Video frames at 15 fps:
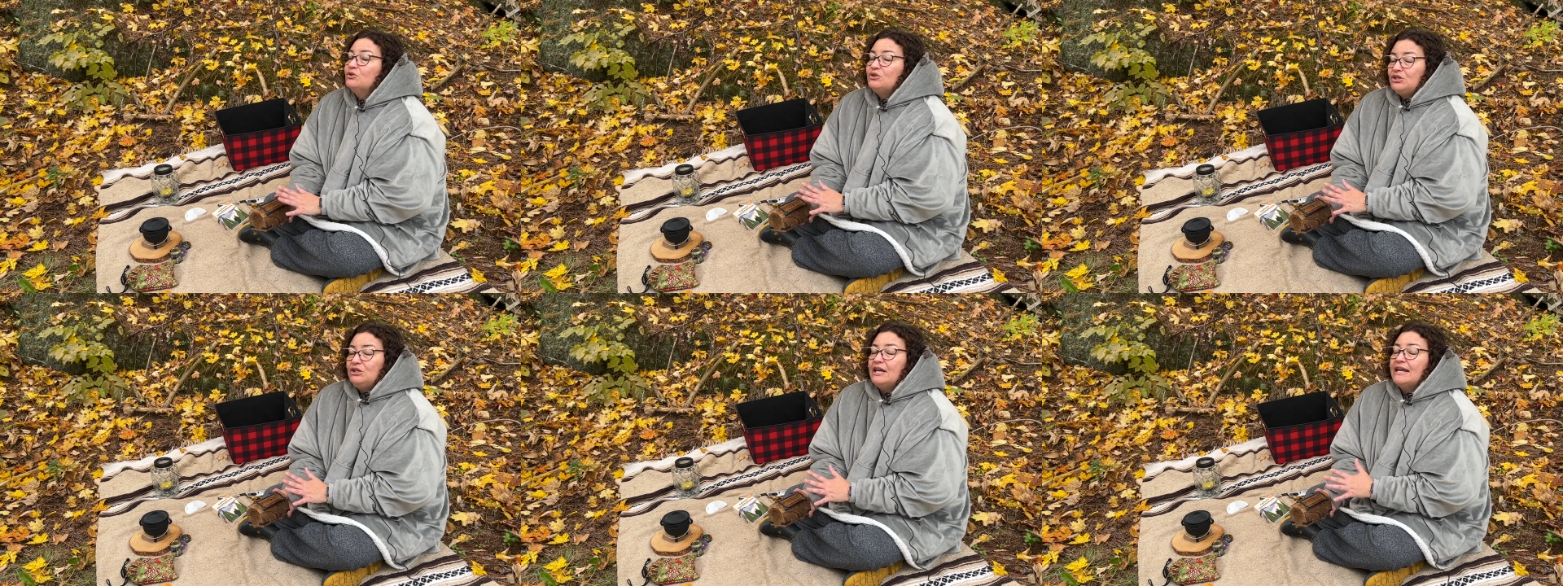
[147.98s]

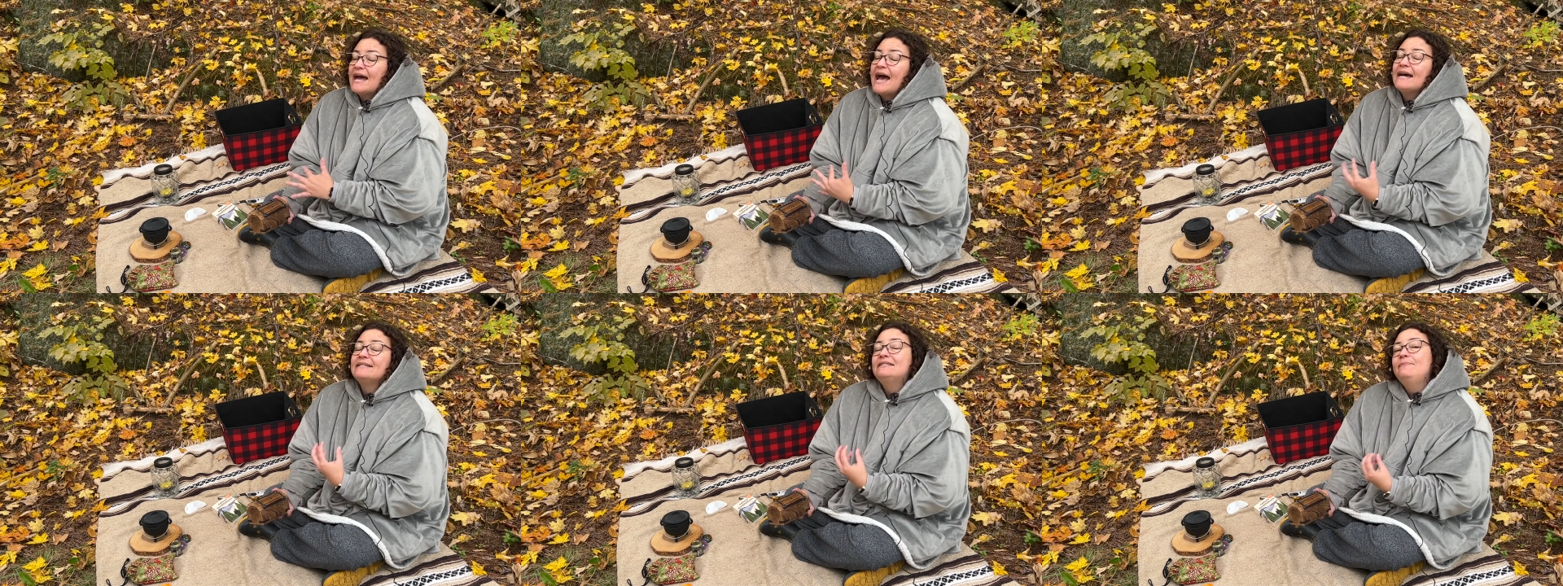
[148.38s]
it
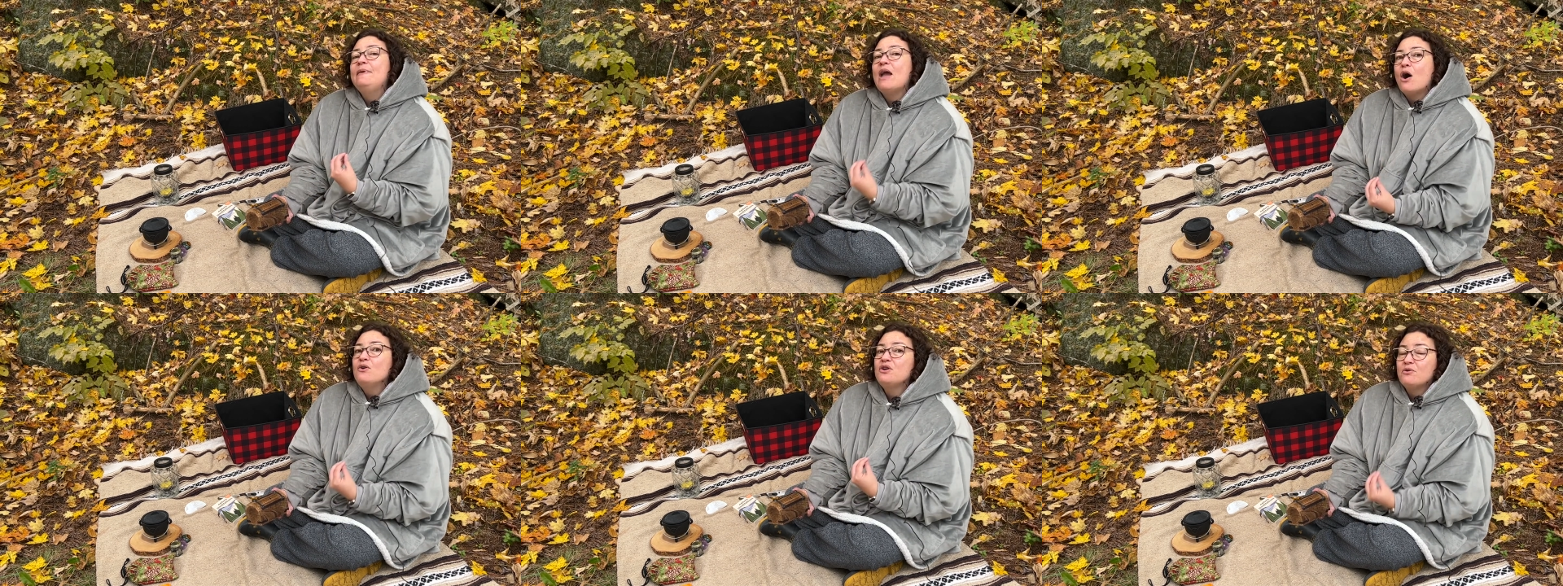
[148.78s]
has to be
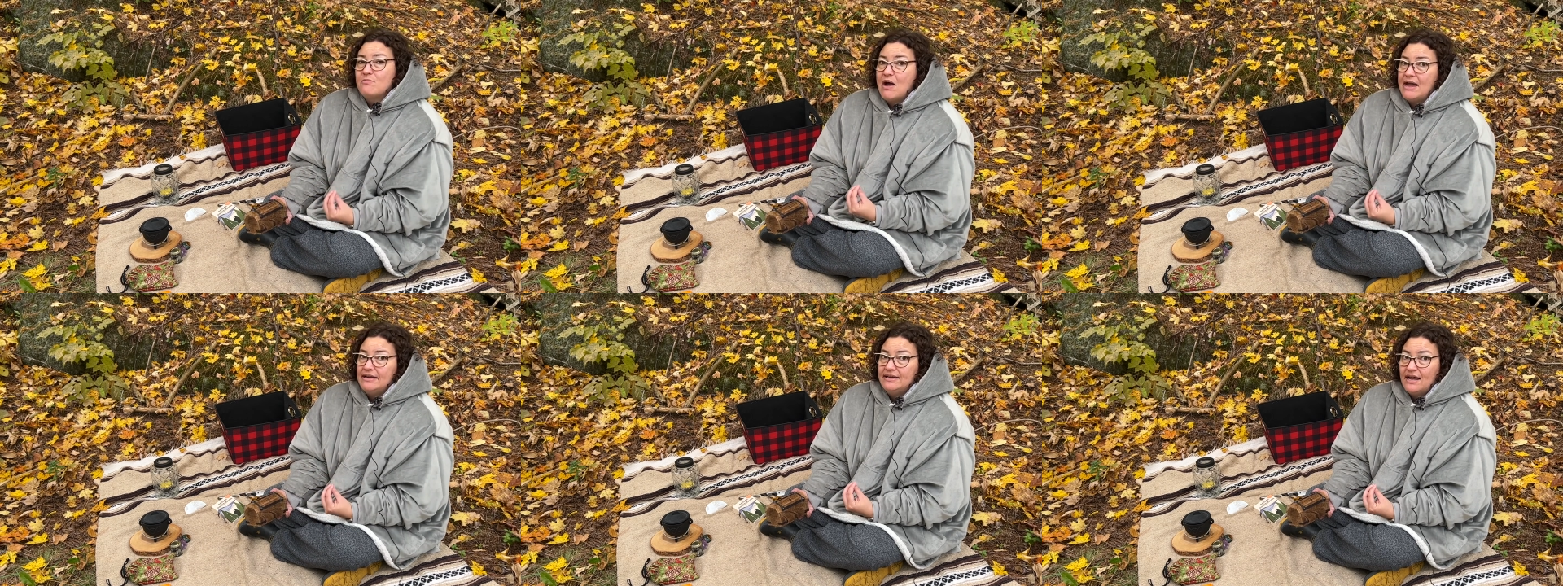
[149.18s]
on your
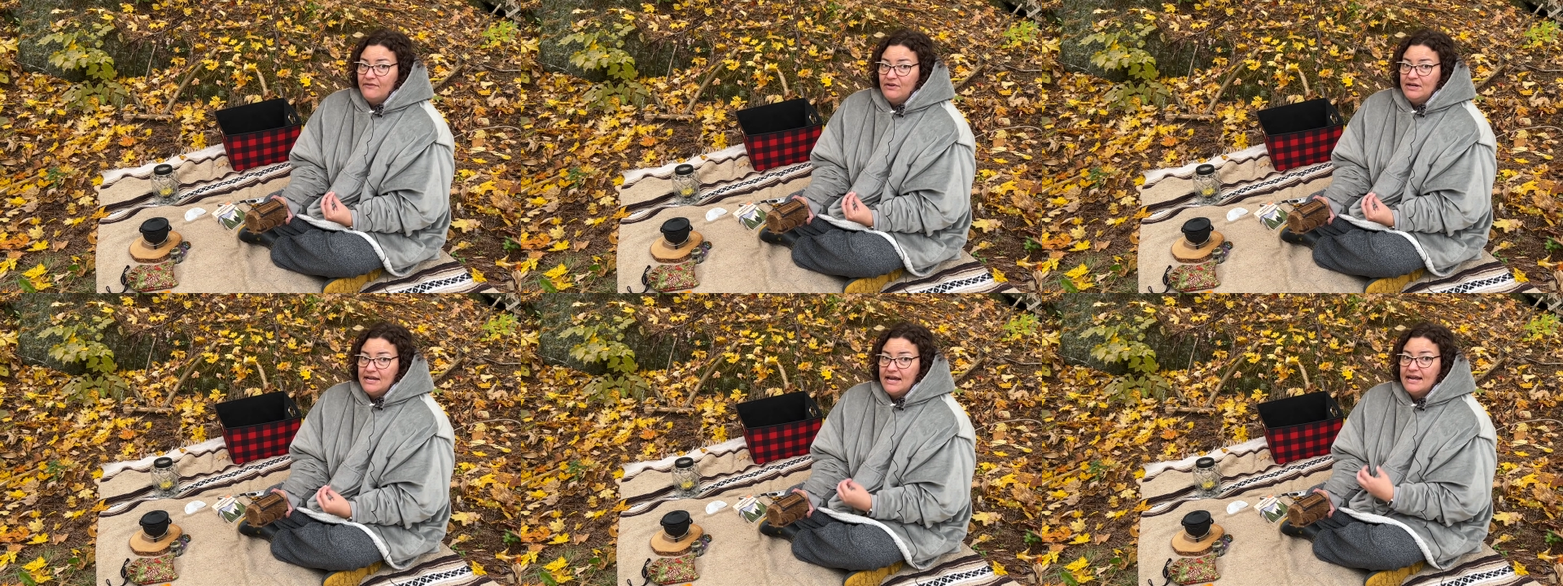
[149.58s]
mind every day.